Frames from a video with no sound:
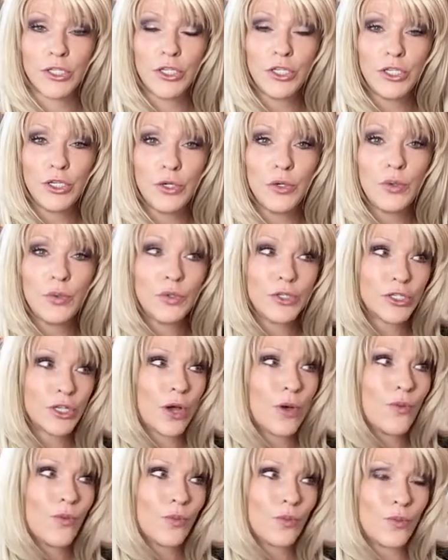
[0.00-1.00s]
You
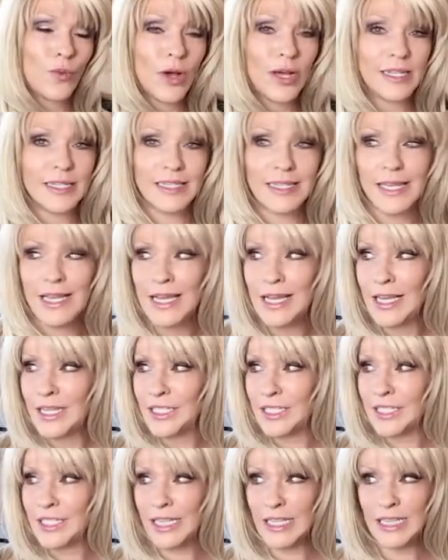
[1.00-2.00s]
don't want
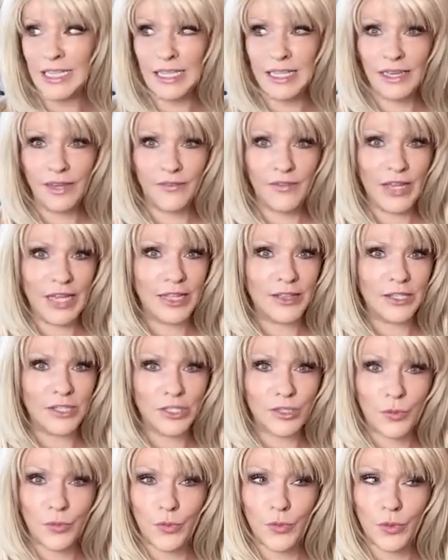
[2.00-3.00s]
to live in this
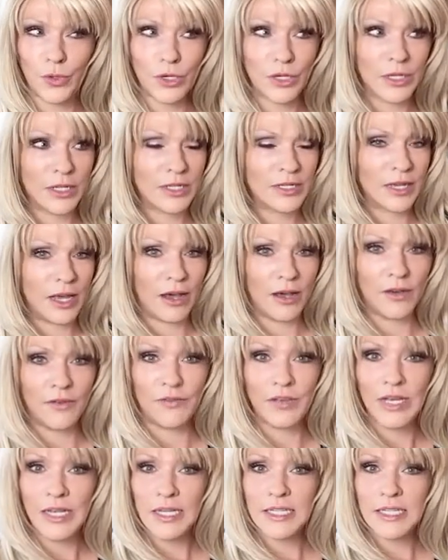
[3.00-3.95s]
world of